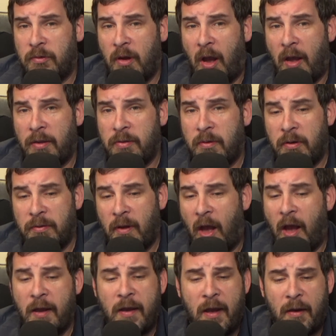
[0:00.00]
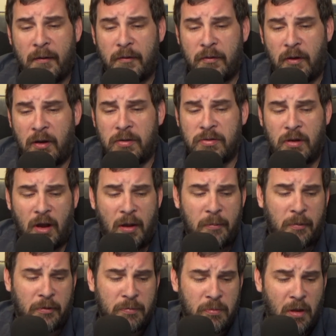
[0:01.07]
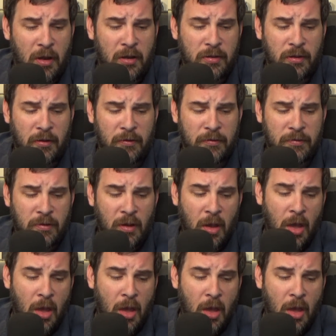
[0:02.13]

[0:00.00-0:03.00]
guys, because I had a great time explaining this.